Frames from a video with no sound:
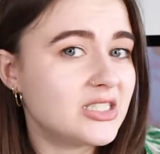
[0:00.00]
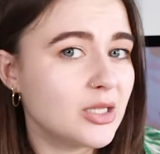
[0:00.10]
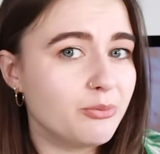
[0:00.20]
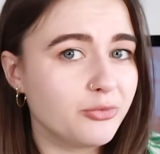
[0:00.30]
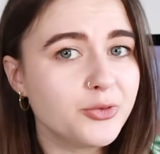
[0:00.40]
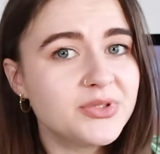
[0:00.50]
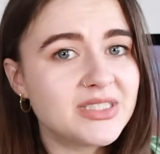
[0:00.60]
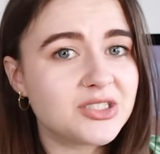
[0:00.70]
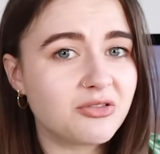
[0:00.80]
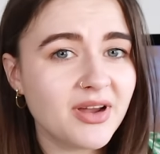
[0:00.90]
some
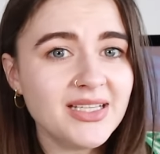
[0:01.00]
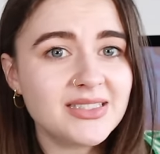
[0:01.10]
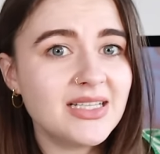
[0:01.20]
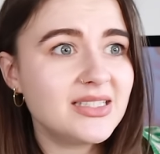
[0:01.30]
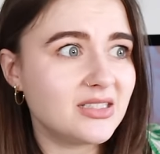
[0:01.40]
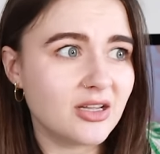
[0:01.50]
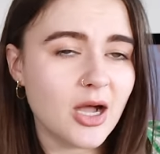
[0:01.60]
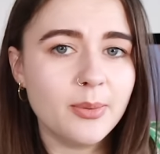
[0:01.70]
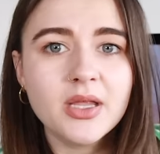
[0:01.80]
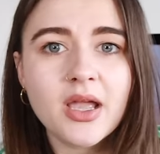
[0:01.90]
bruises and grazes, and a
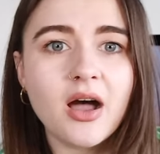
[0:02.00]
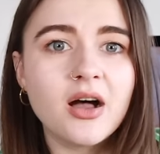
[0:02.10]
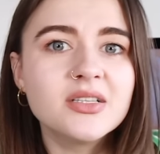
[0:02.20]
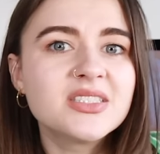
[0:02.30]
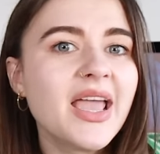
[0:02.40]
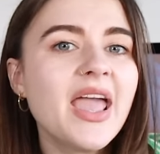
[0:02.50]
couple of cuts,